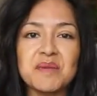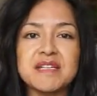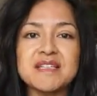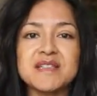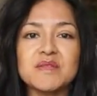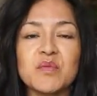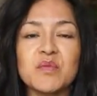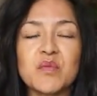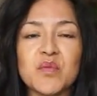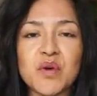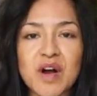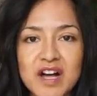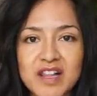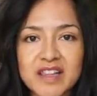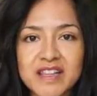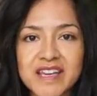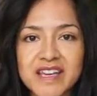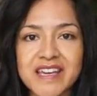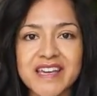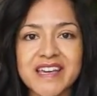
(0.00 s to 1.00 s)

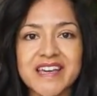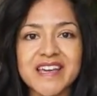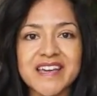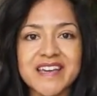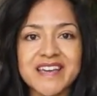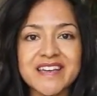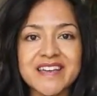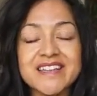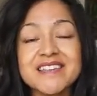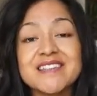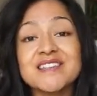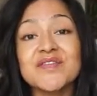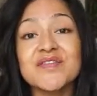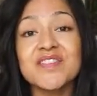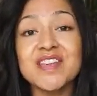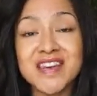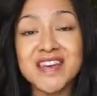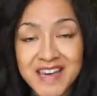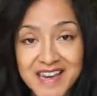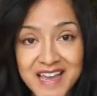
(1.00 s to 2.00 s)
Diwali! It's
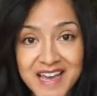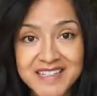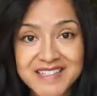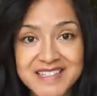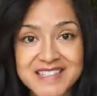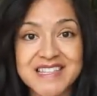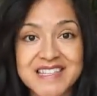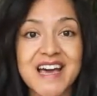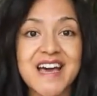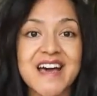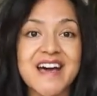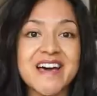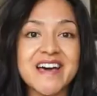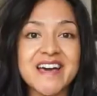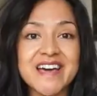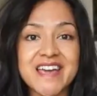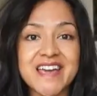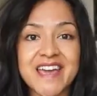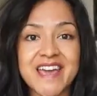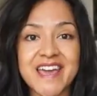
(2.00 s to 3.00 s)

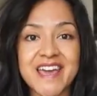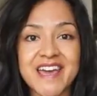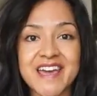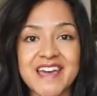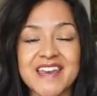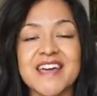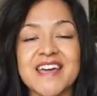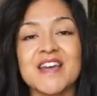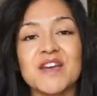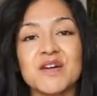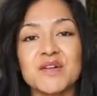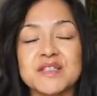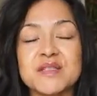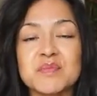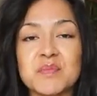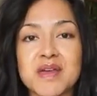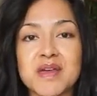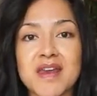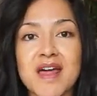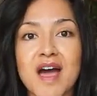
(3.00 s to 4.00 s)
Vanessa, and I know
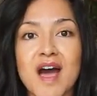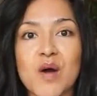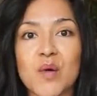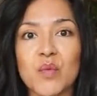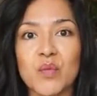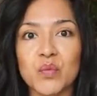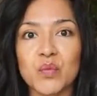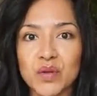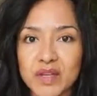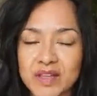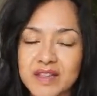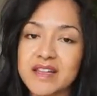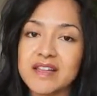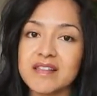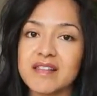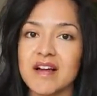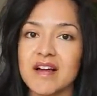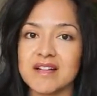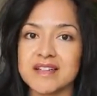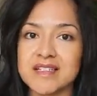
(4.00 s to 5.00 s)
it's been a really
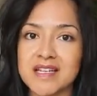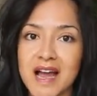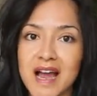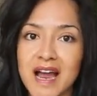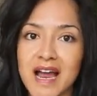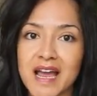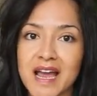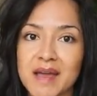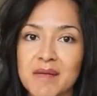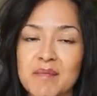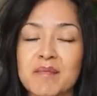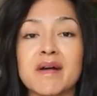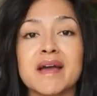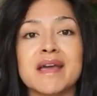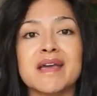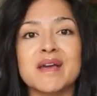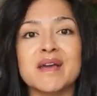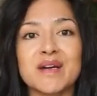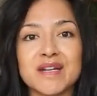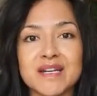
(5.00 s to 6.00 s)
long time.
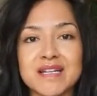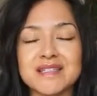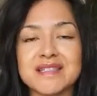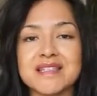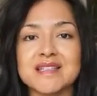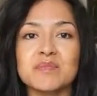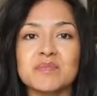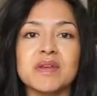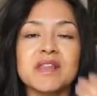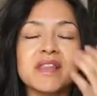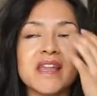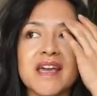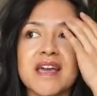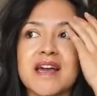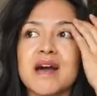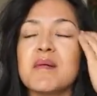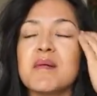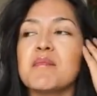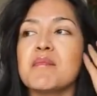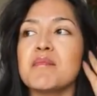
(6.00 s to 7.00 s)
My goodness, it's been
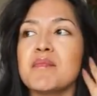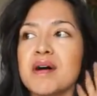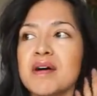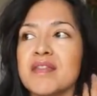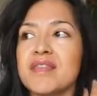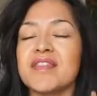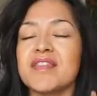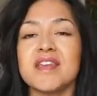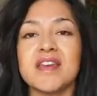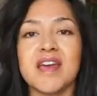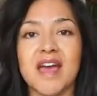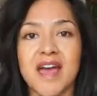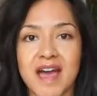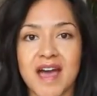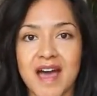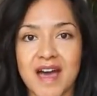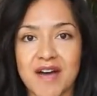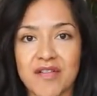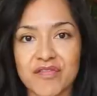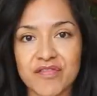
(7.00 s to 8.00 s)
like a month and a
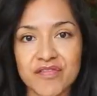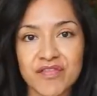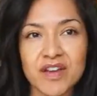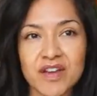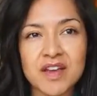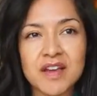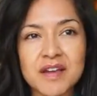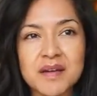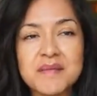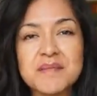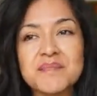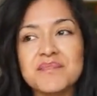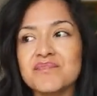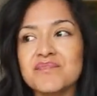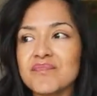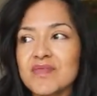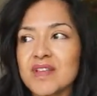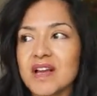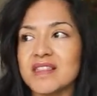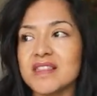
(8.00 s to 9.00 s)
half.
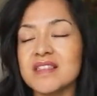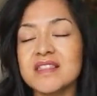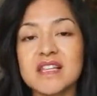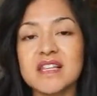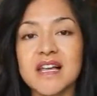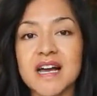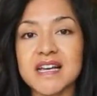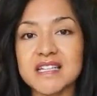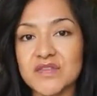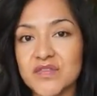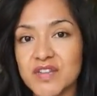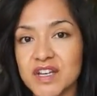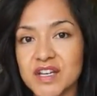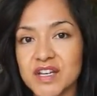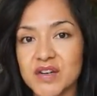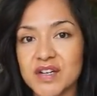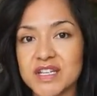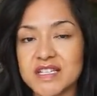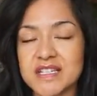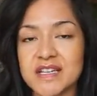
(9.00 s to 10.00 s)
I think the last
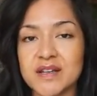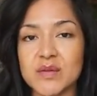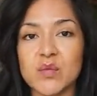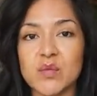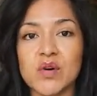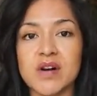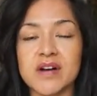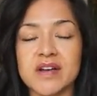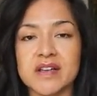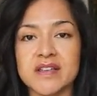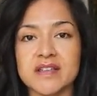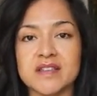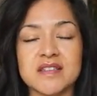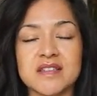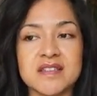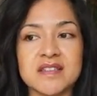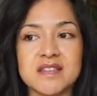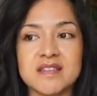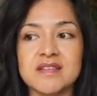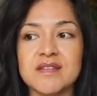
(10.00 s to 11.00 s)
video I did
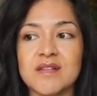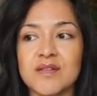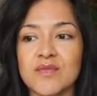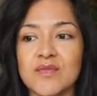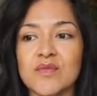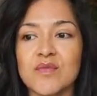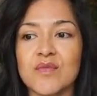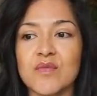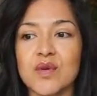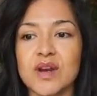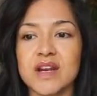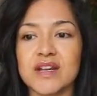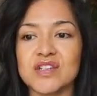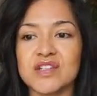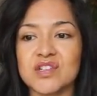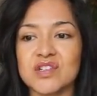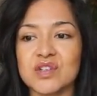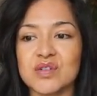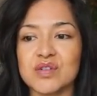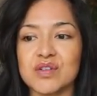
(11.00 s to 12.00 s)
was when I
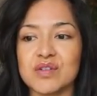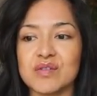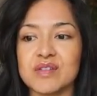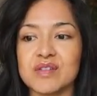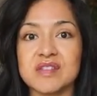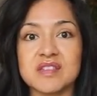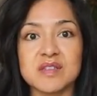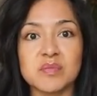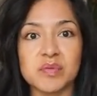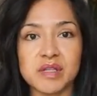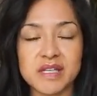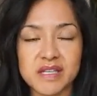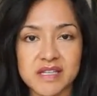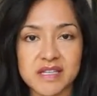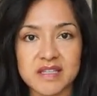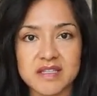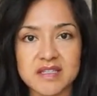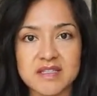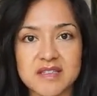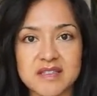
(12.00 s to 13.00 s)
showed you the
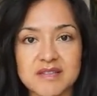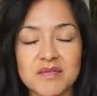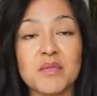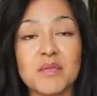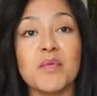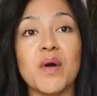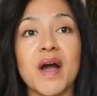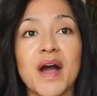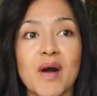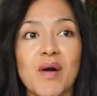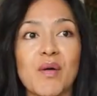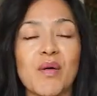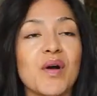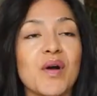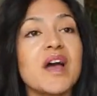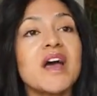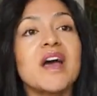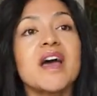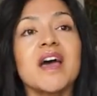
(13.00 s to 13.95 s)
splits. Wow.